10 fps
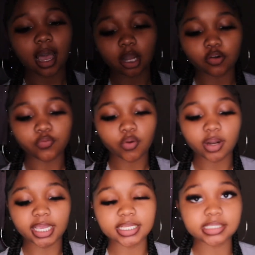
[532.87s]

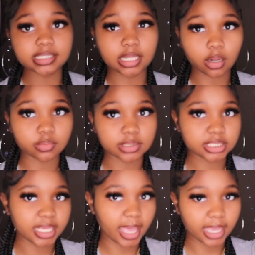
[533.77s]
Aquaphor, it just don't
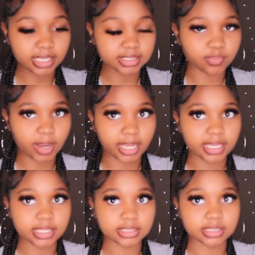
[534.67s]
taste right.
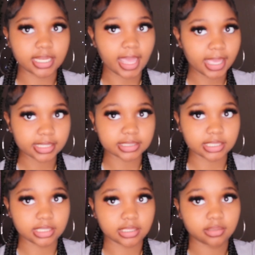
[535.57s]
It's nasty.